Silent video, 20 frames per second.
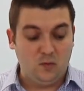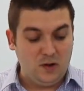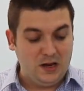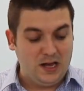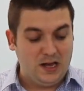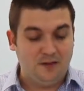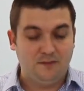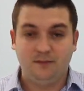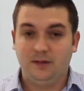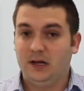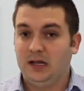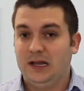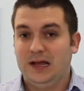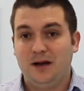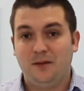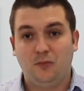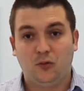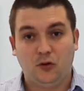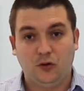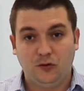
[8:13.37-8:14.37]
We have a
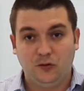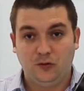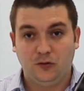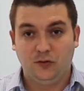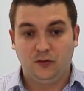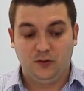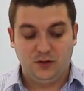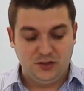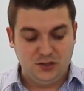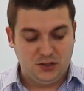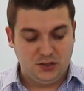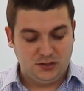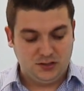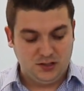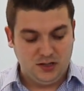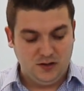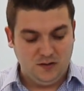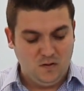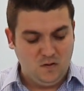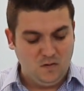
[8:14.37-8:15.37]
lot more tools than just
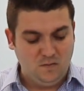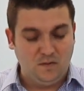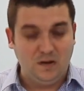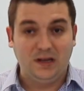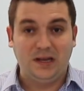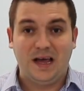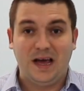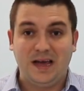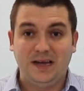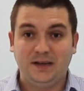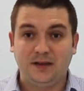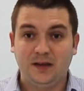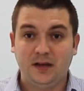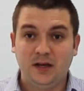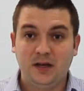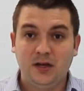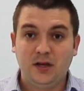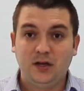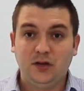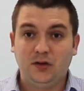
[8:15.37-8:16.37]
a UV light
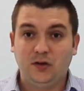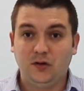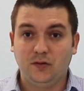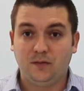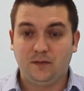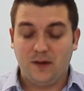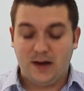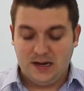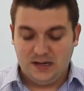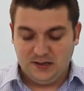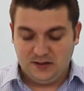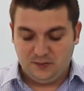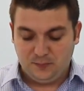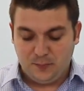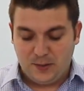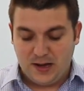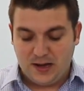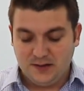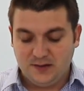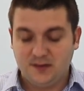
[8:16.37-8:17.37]
to find the
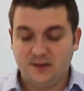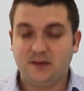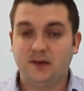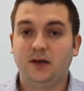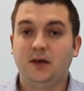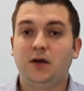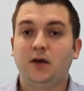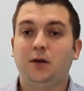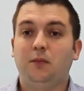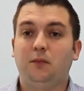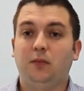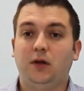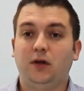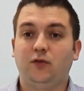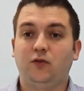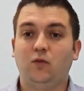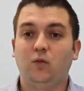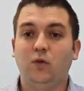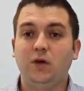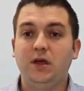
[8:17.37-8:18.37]
spots.
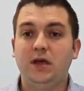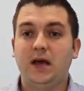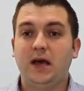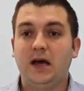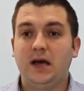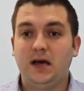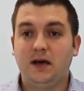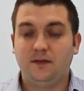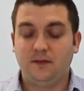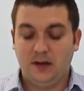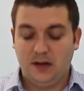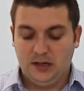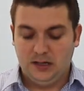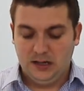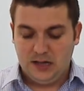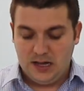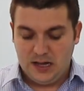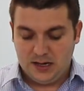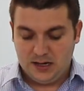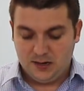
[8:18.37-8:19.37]
Plus we have a
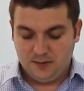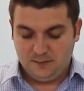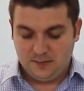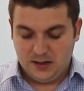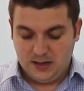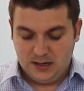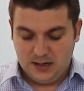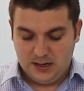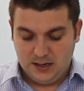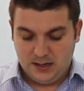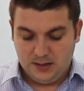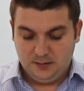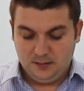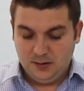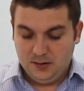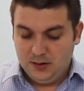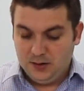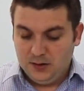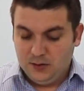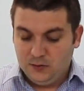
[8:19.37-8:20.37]
lot of
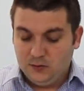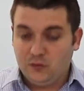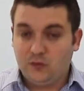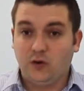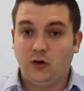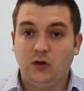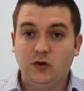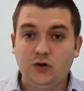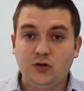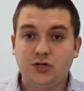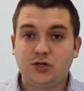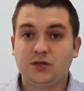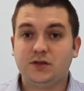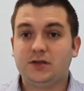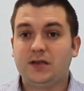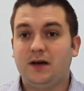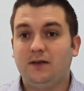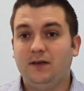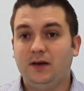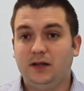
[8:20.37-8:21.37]

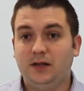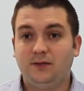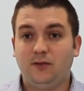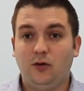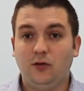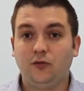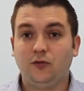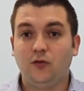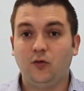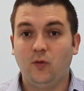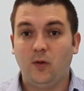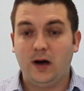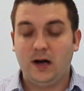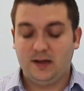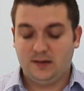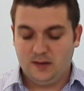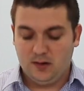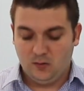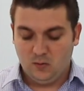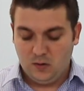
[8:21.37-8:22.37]
solutions available to
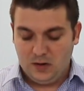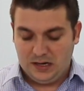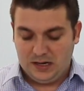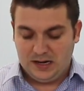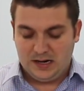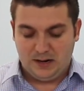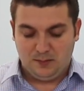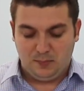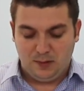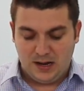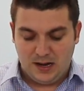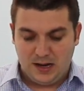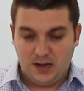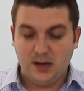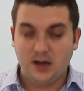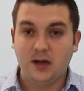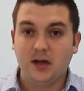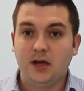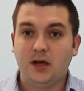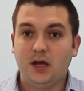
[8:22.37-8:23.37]
us that we can
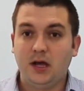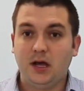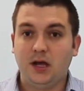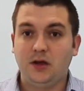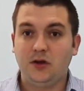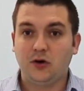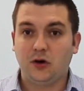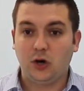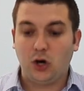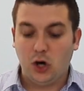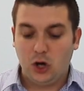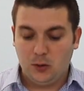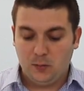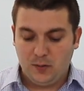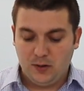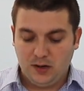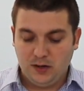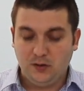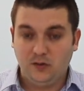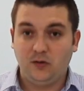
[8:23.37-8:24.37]
apply in your
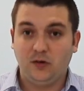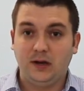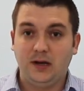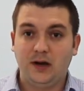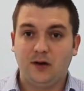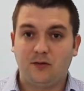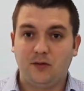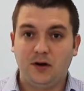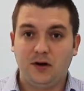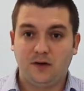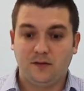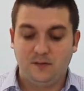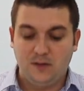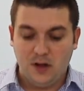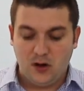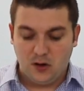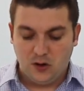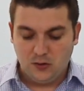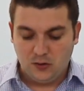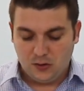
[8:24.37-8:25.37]
carpeting to get rid of
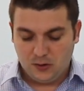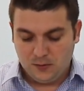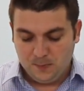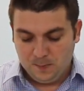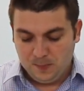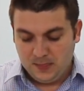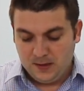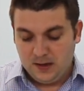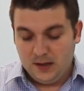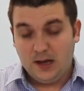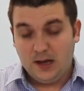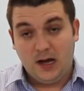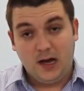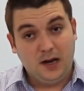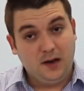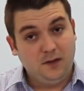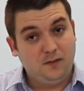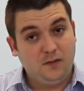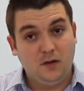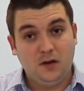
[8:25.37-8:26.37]
the odor.
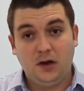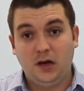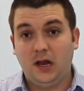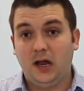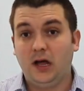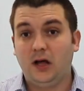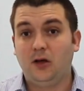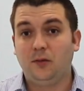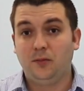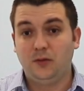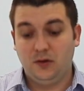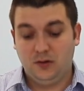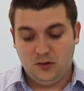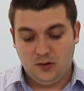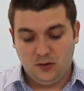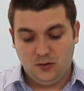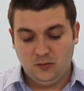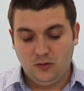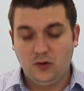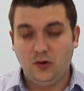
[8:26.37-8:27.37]
And if you need help, you
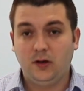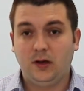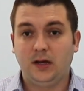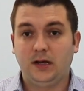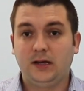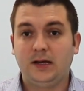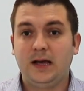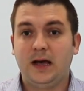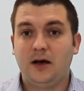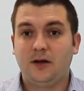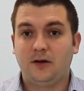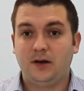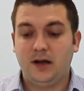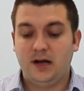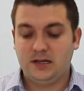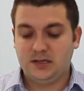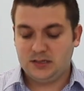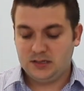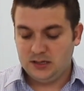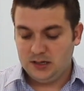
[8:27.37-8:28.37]
know you can count on
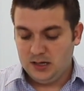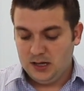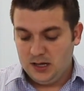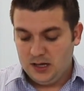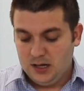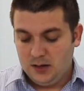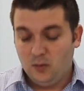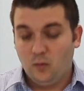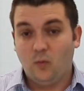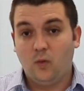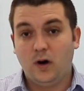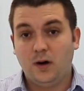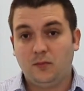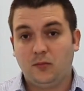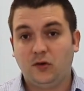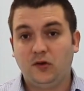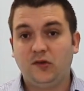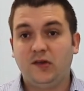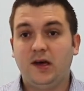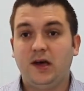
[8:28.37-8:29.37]
us. One
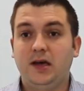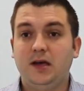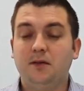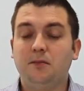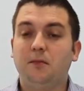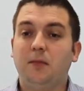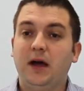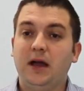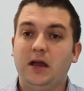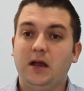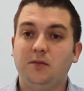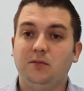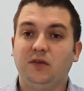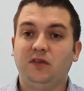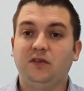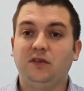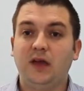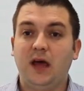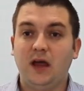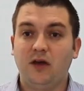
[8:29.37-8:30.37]
more time, my name
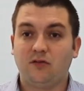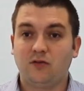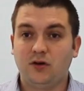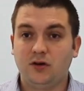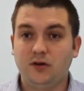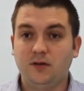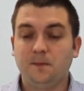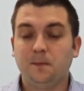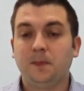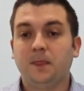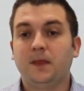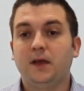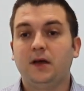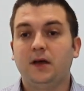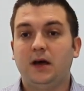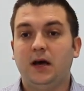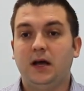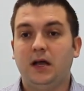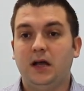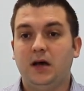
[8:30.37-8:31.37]
is Dayron
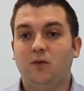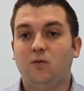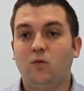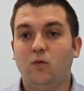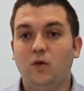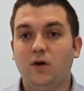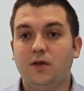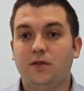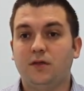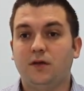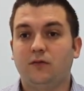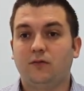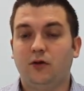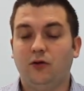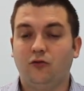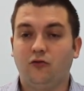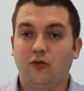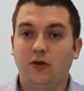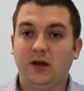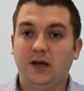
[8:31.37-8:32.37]
and I'm with
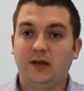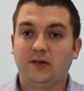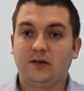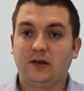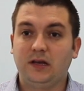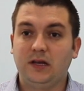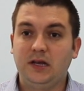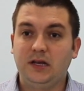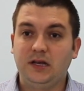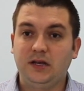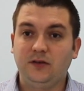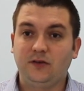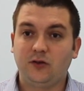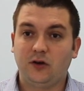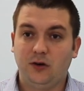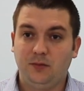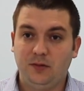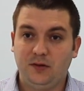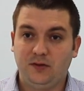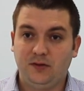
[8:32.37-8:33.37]
Rodriguez Cleaning
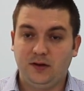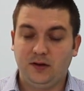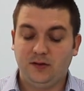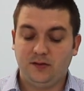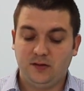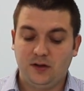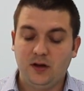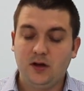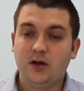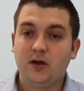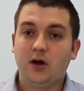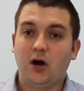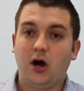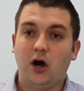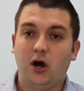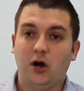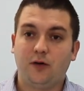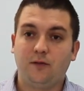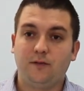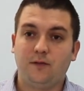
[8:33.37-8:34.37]
Services.
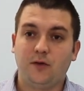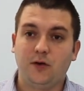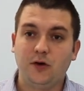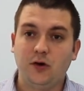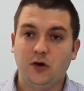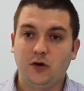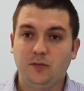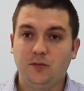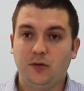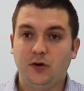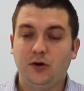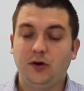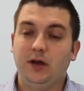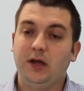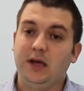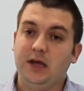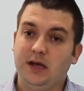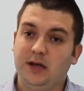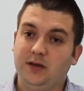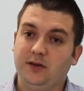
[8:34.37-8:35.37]
Our phone number
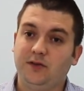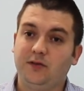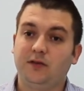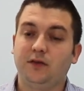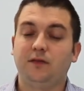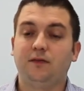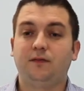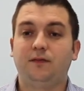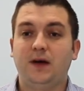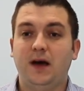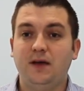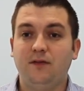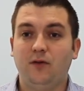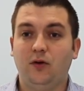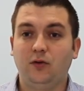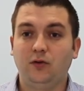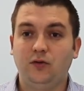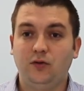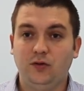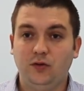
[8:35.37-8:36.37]
is
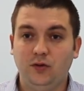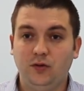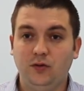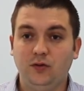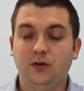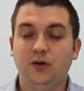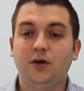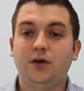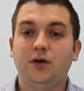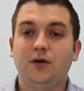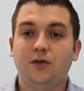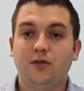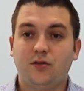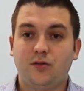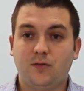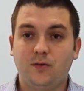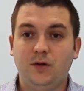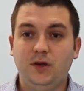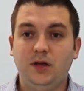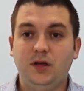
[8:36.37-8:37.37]

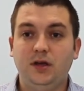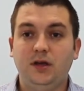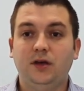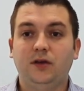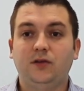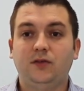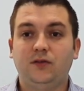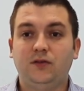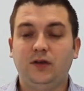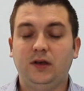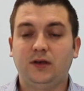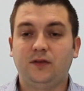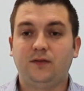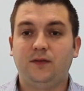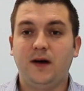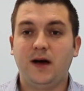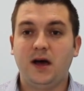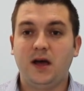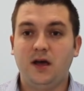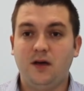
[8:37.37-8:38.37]

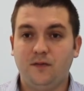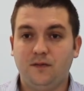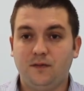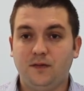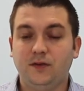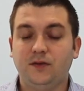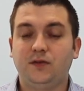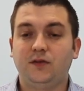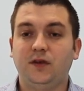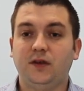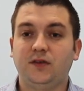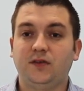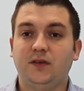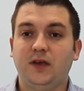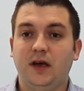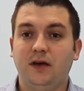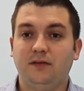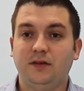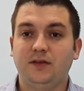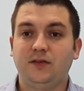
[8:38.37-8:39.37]

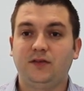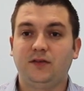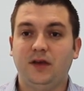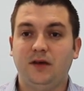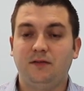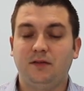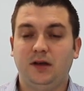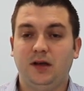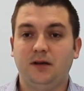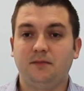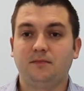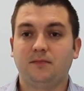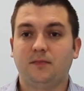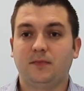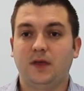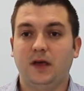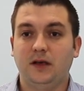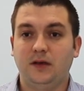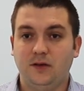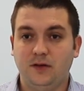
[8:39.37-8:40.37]
502-365-6779.
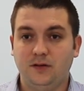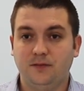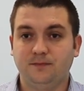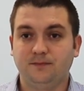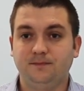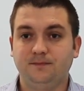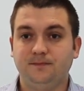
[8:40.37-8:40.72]
Thank you.